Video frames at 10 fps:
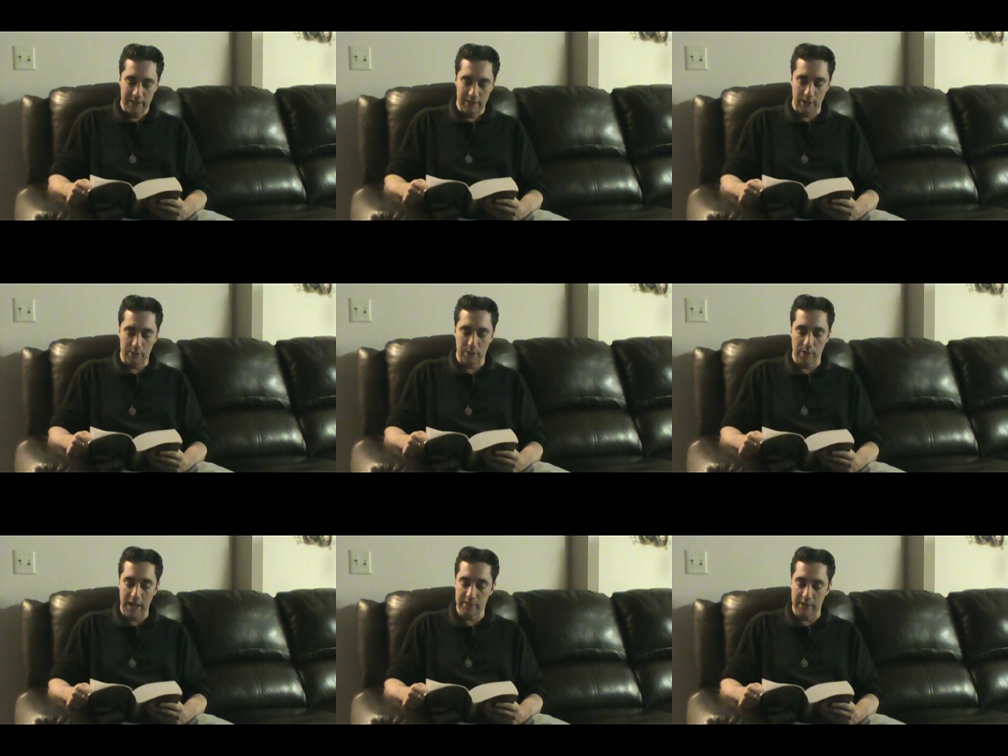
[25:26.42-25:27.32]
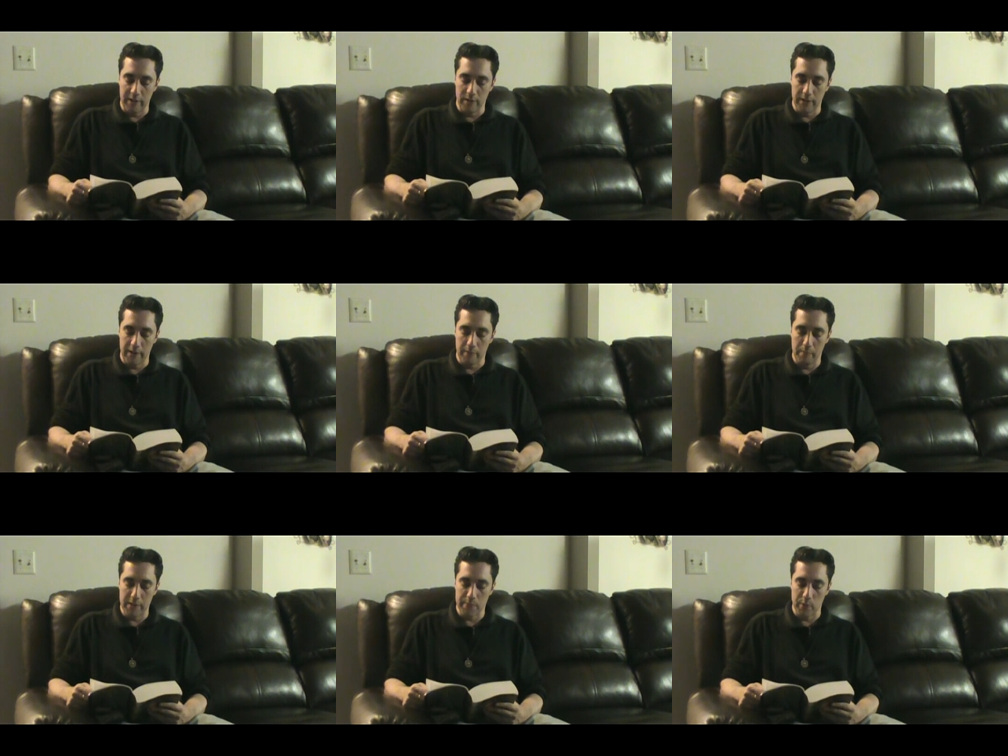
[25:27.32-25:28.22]
Dr. Esdale and other
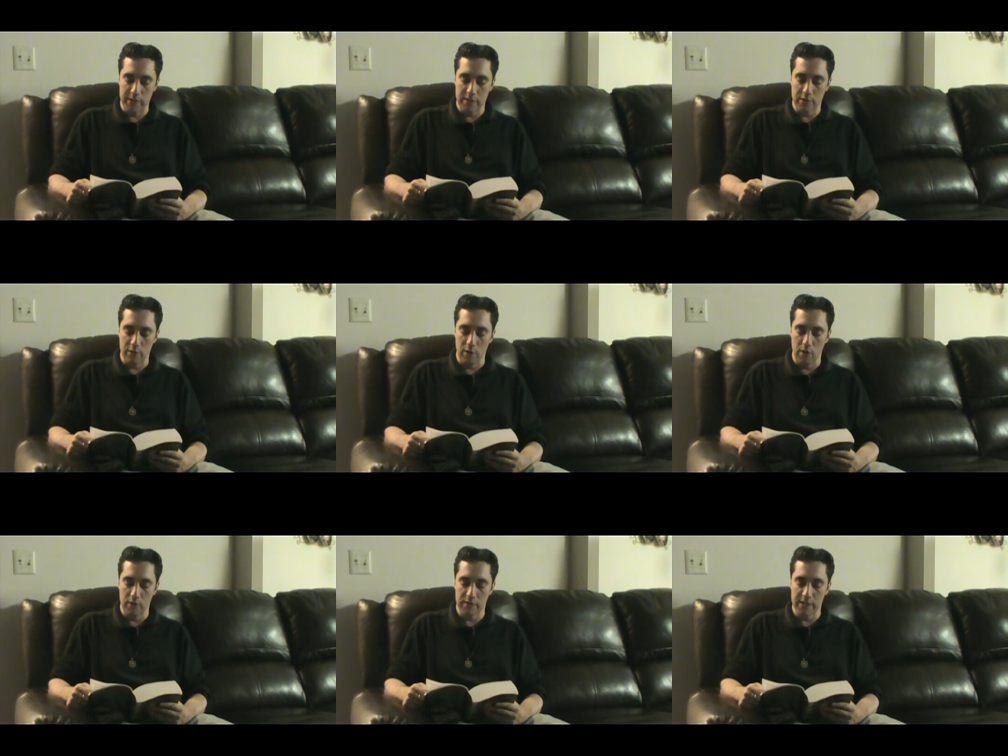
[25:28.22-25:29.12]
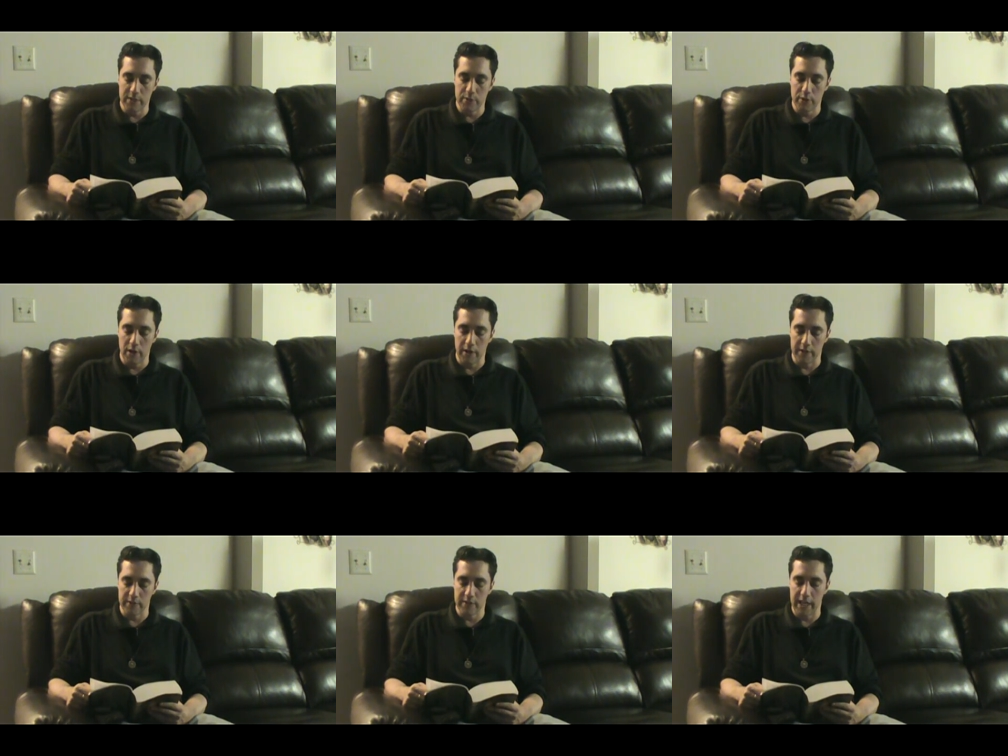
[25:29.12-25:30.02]
mesmerists long since taught
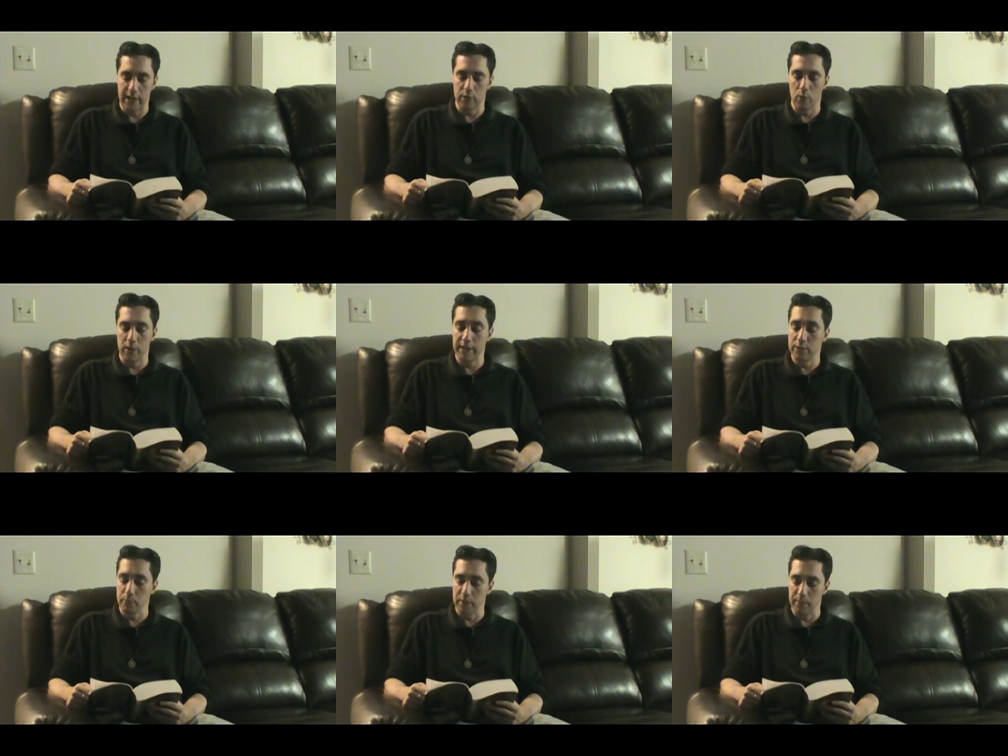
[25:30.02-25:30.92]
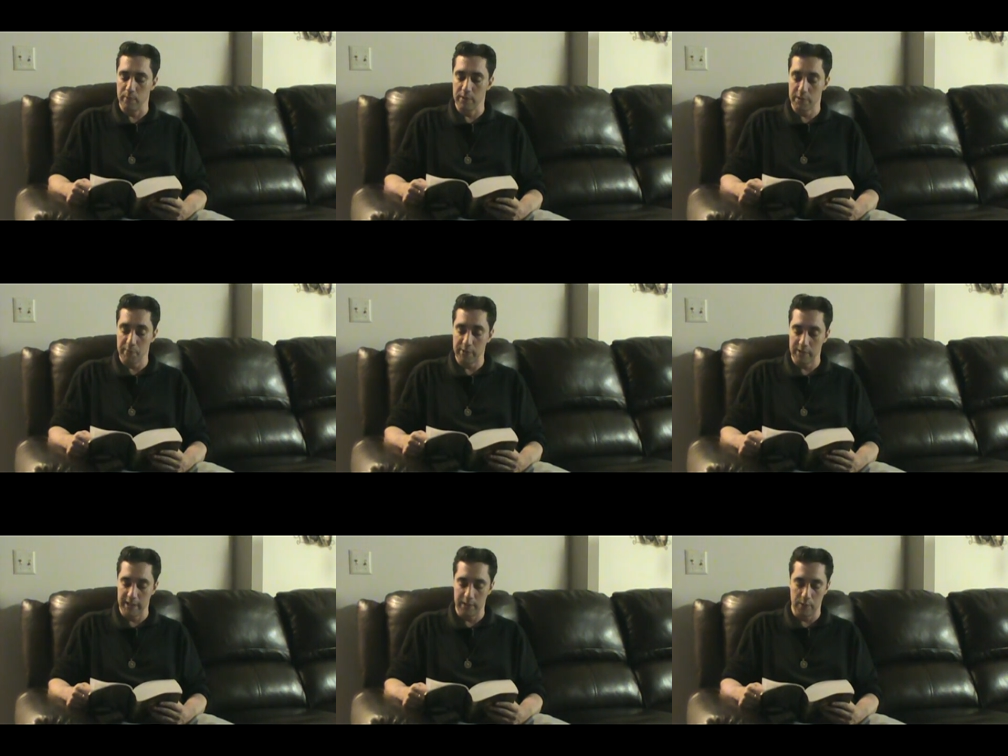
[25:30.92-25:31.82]
us that Oriental people,
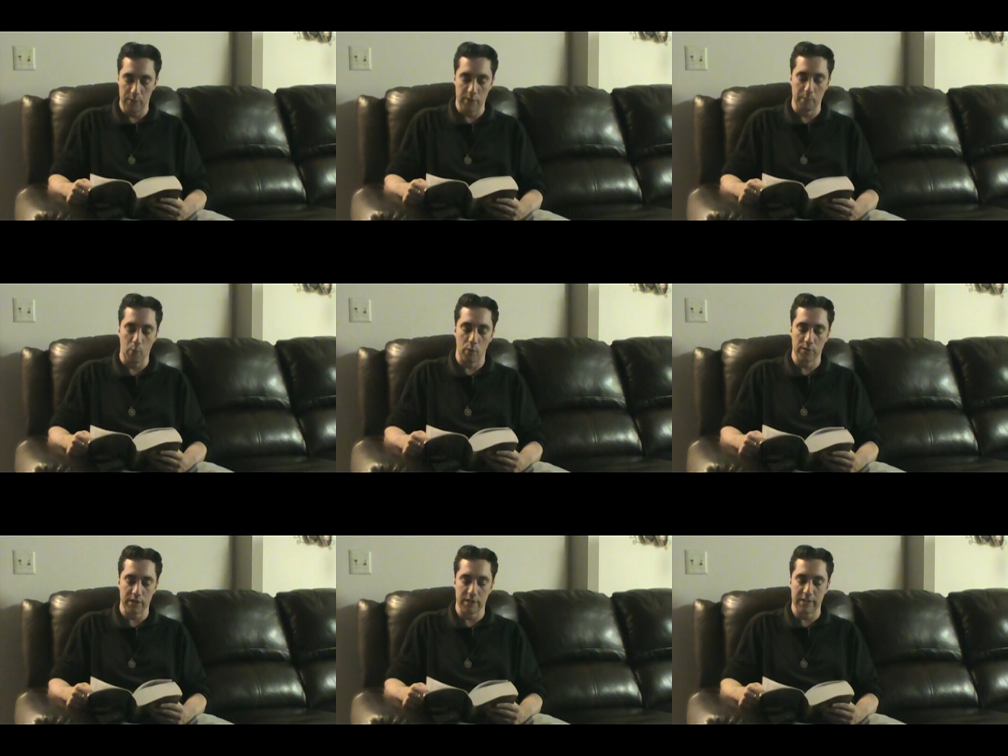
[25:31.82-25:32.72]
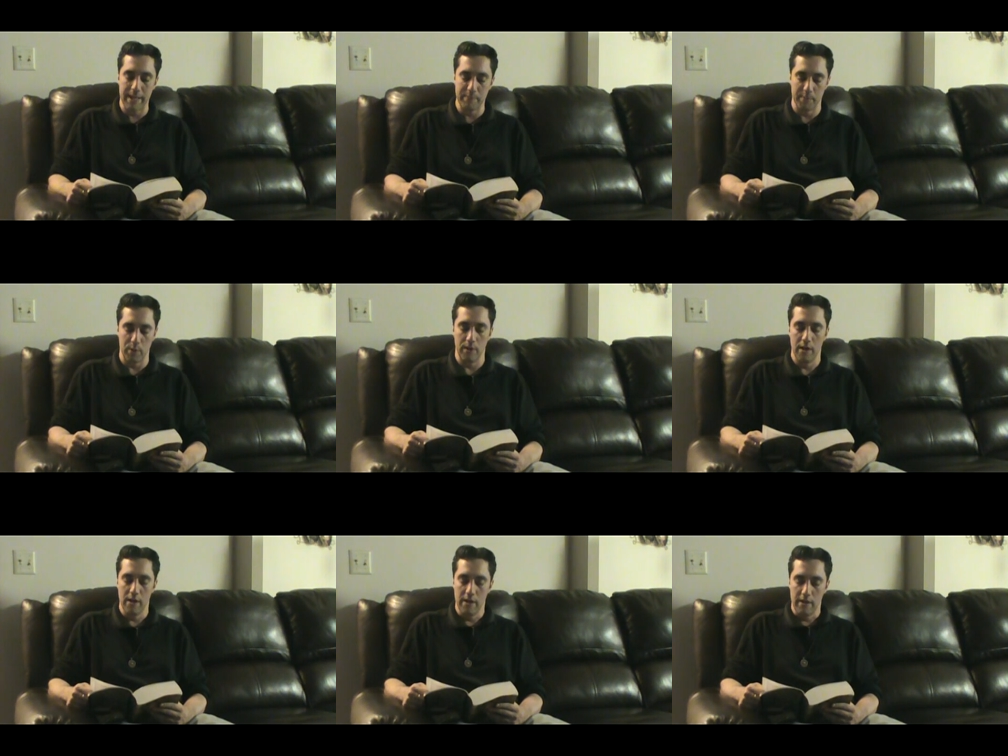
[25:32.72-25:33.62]
especially Hindus, are more susceptible
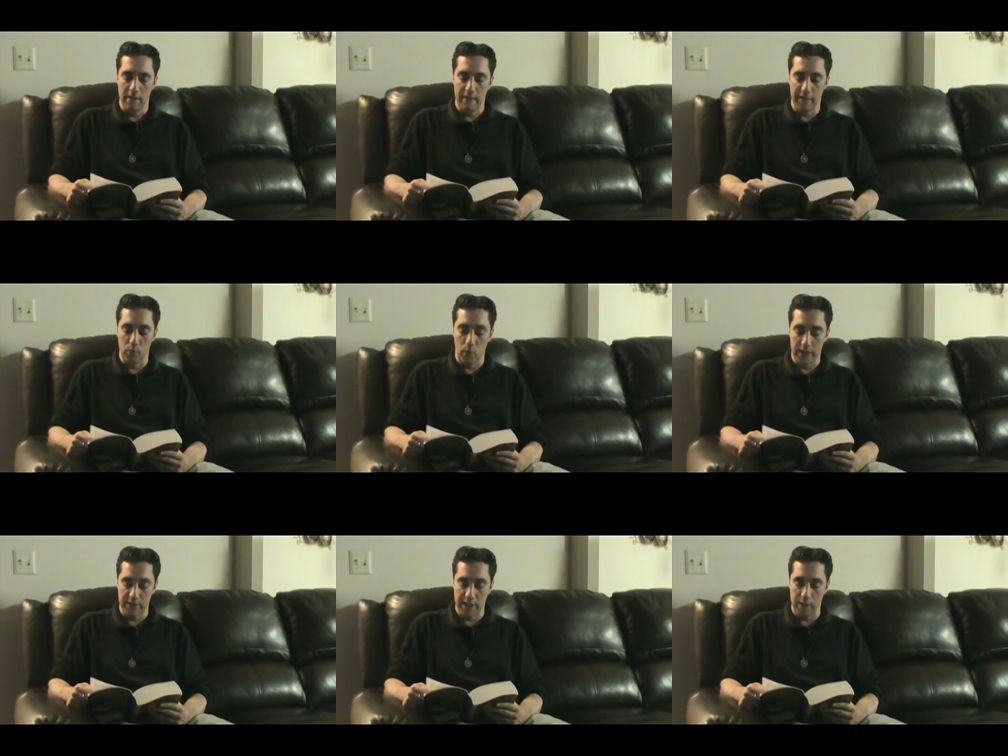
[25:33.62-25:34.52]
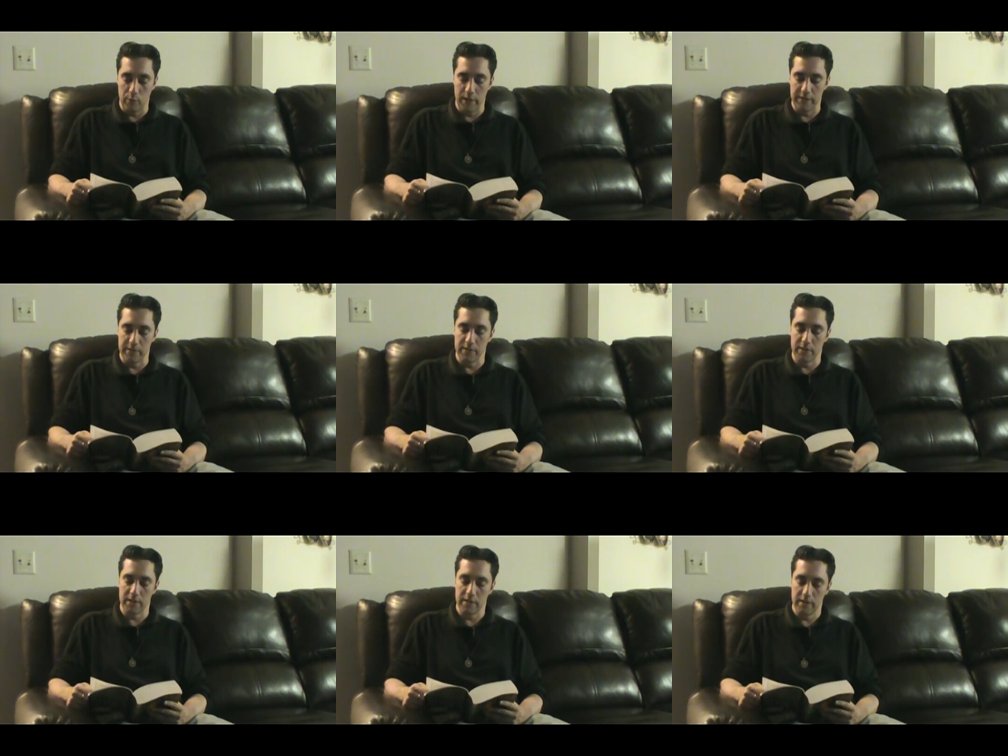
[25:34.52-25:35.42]
than the white-skinned
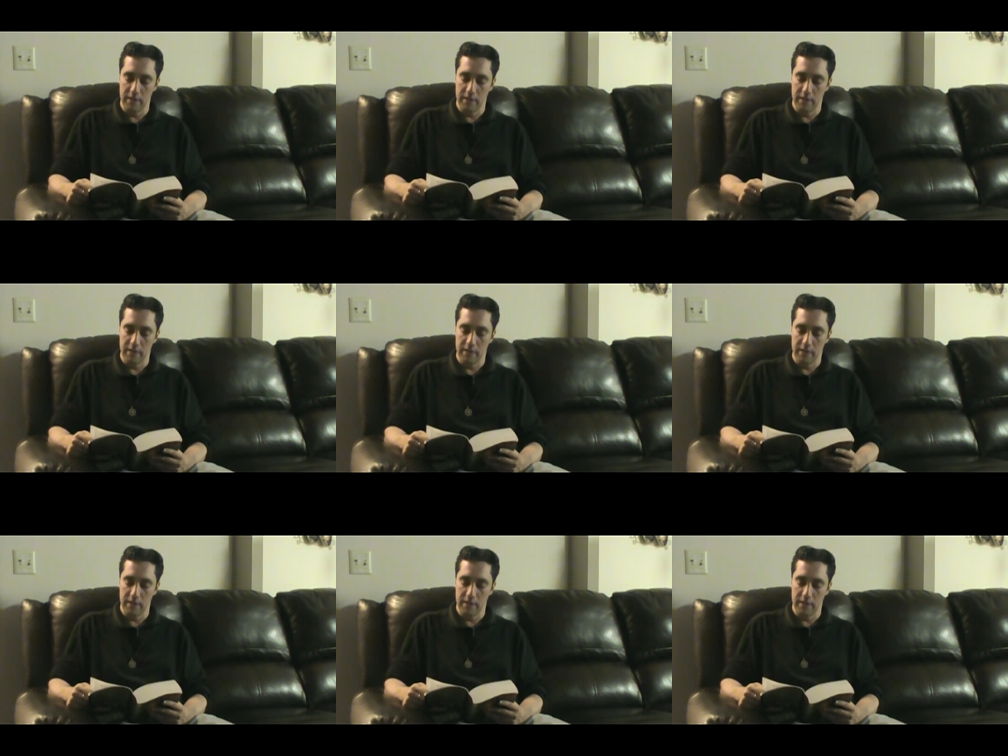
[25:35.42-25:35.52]
races.